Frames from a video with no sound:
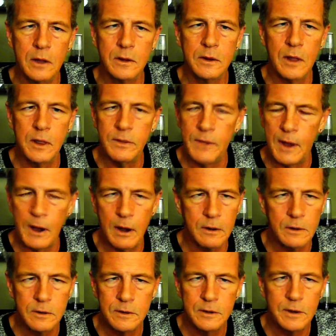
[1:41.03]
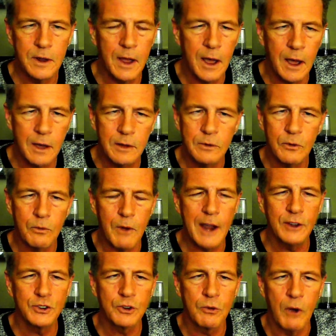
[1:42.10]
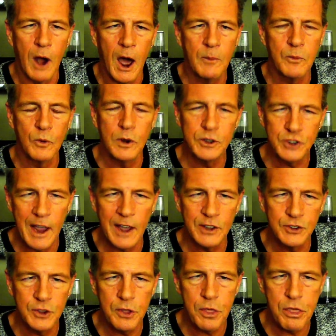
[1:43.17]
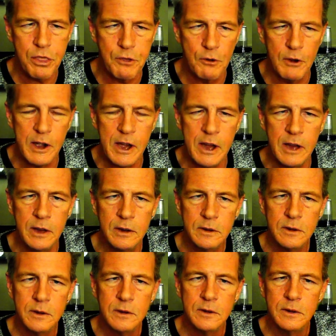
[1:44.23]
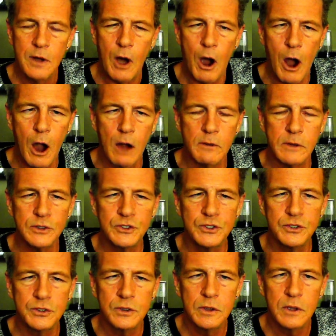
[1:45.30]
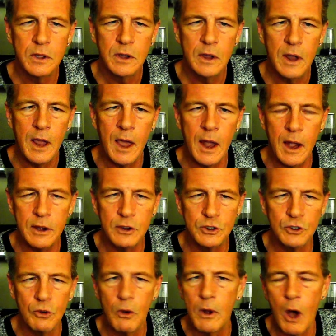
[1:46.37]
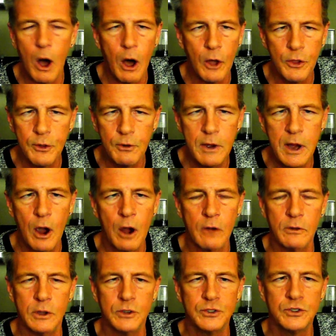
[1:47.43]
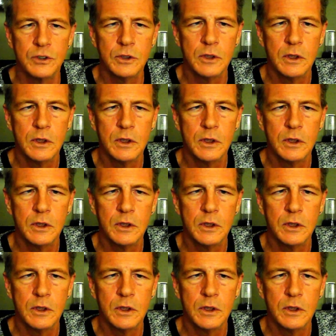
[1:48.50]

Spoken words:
their rice crop, which has three harvests, and it destroyed all three harvests.